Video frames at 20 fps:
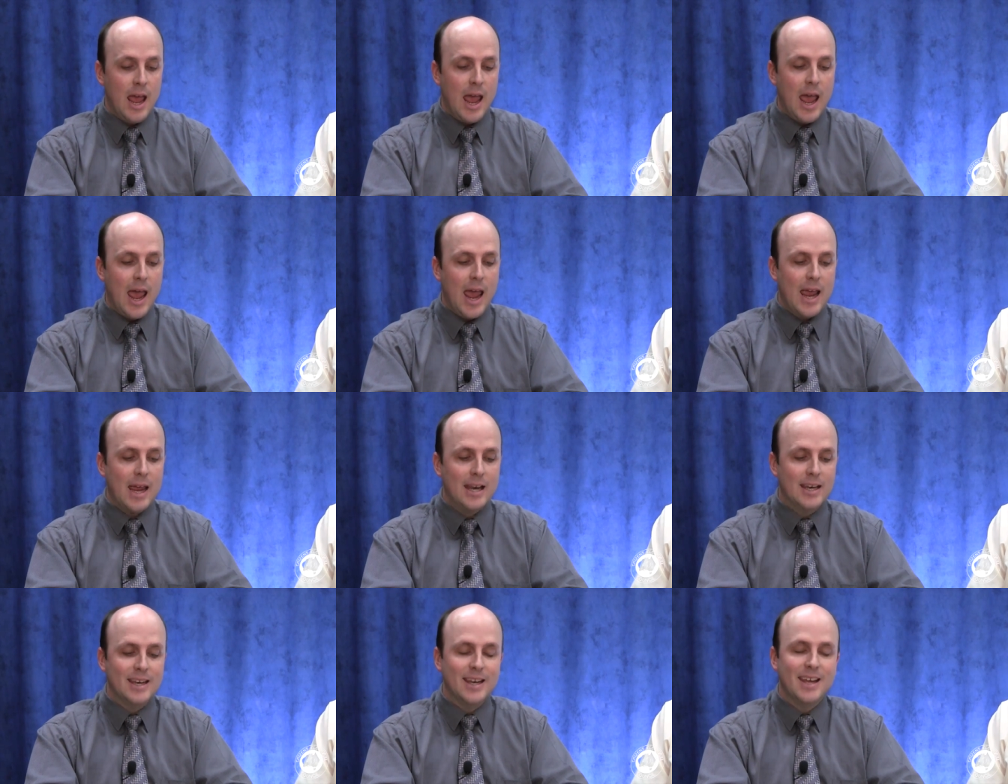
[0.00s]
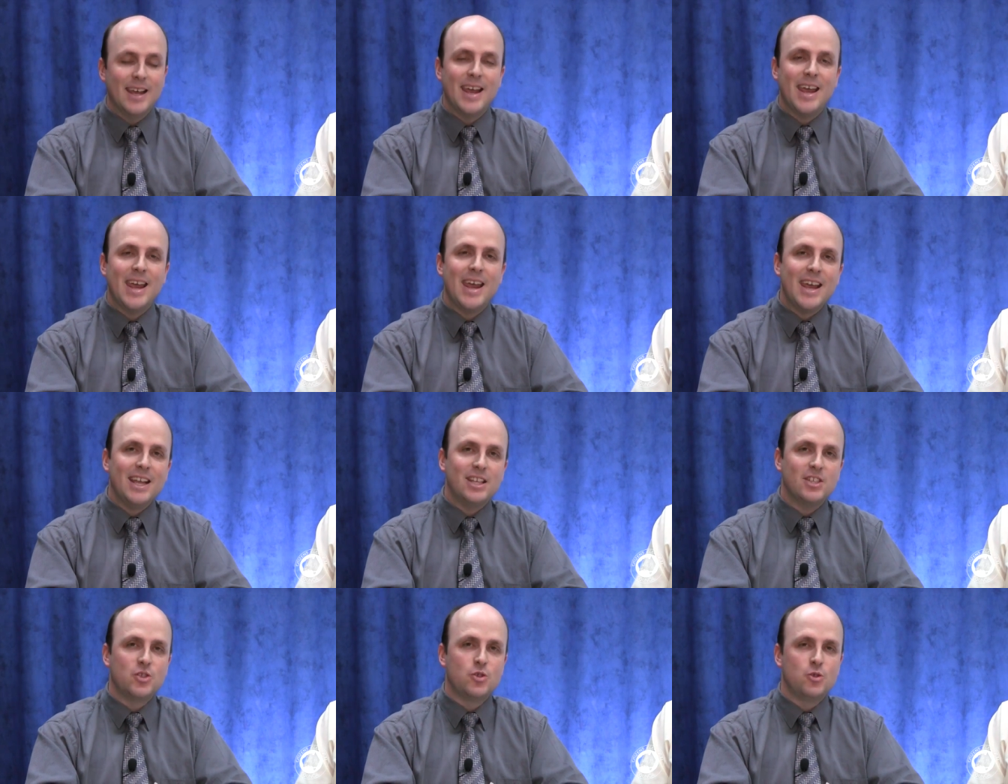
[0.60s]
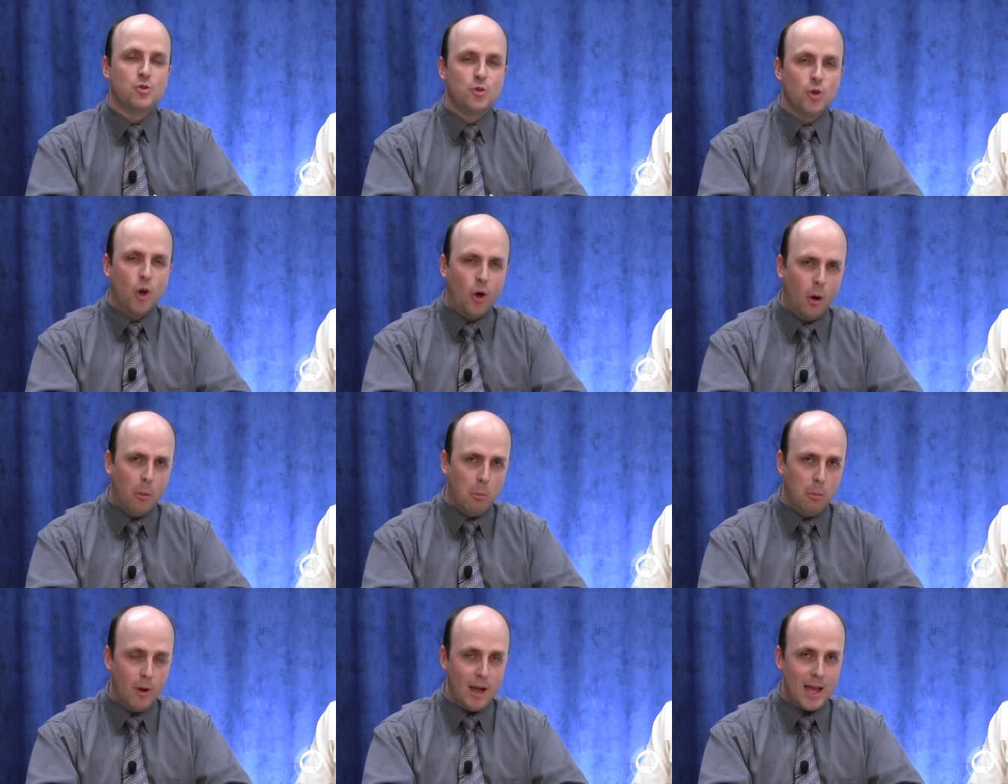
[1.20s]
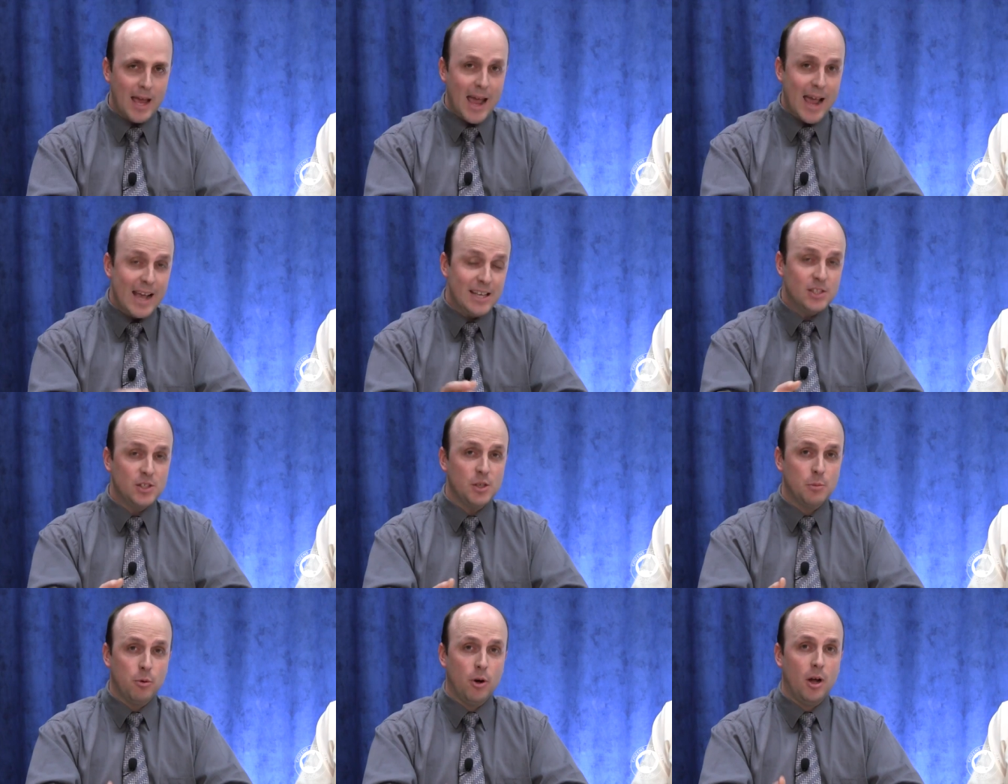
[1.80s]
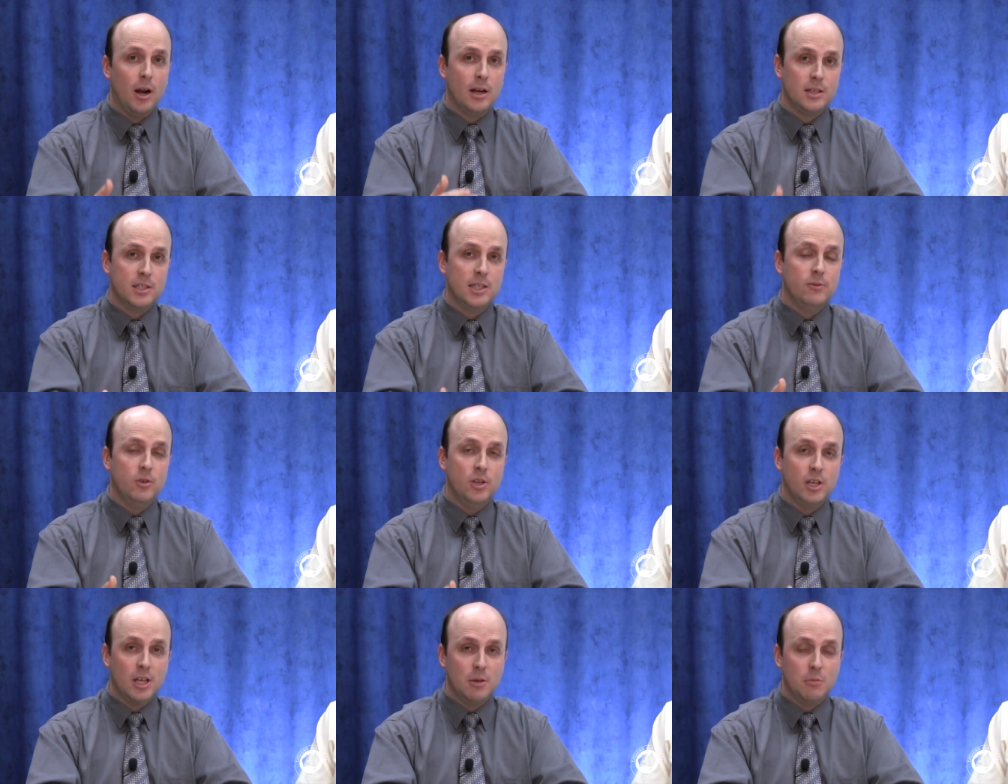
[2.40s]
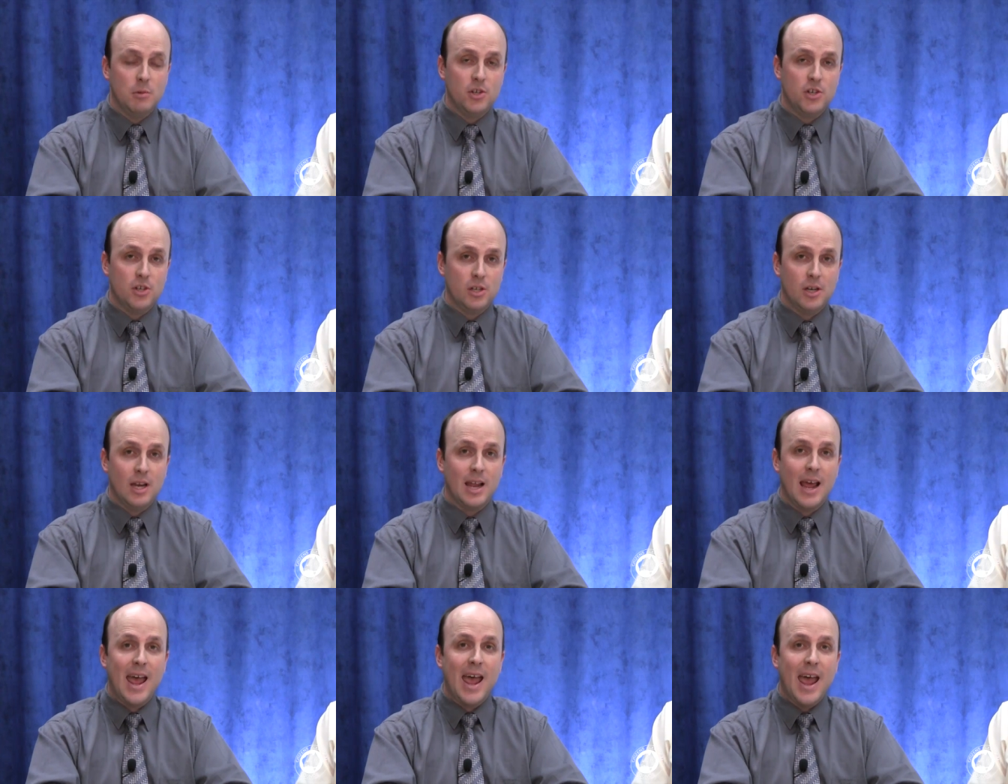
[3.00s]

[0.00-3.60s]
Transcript: And its job as the Productivity Commission,